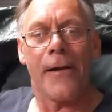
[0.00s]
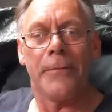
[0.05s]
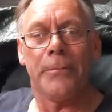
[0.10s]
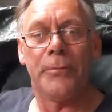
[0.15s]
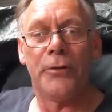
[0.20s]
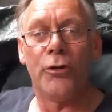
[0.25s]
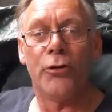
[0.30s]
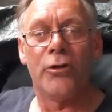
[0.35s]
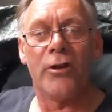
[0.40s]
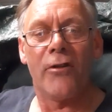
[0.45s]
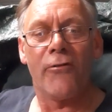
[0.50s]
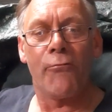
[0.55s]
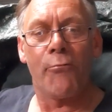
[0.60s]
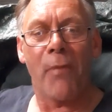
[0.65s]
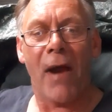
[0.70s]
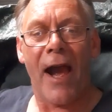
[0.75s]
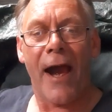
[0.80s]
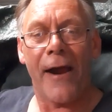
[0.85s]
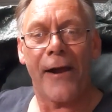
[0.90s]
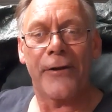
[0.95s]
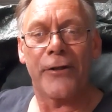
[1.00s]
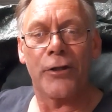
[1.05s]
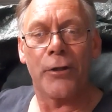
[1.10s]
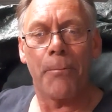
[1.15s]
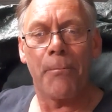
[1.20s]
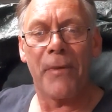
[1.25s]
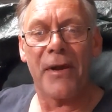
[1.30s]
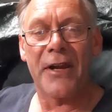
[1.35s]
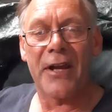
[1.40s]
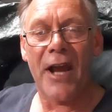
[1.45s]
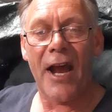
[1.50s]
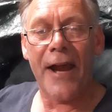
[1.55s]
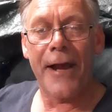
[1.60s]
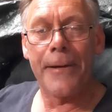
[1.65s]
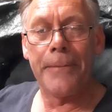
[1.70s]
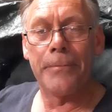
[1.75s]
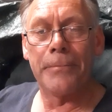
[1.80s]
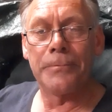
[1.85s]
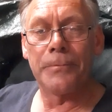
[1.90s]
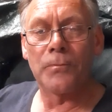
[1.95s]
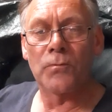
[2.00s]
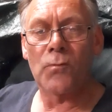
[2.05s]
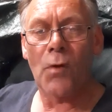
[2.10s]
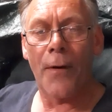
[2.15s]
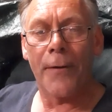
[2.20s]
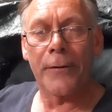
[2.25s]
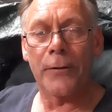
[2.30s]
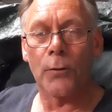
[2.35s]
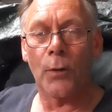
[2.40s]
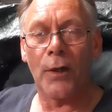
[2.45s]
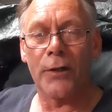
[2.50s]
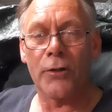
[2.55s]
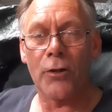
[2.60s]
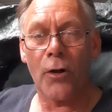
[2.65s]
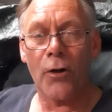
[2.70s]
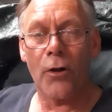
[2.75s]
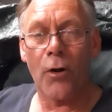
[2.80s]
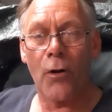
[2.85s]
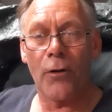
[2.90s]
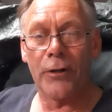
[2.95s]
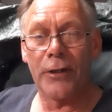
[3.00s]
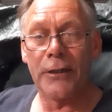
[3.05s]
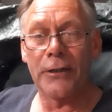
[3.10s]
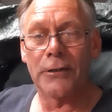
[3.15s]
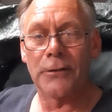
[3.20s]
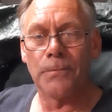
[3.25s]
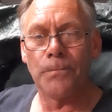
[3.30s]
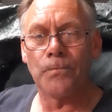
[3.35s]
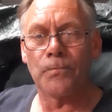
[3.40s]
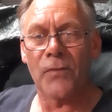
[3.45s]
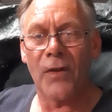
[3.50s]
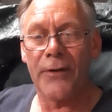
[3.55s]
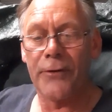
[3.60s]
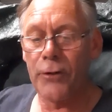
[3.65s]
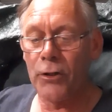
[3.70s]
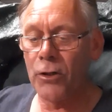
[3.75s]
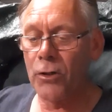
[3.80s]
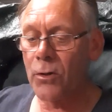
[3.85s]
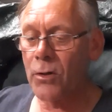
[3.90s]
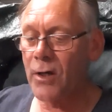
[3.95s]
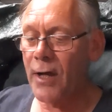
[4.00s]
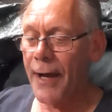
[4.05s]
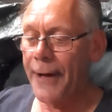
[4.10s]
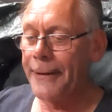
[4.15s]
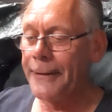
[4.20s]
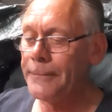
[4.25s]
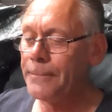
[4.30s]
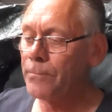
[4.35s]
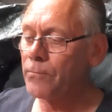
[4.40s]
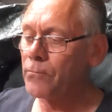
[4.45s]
Beauty of Bath became quite iconic in the UK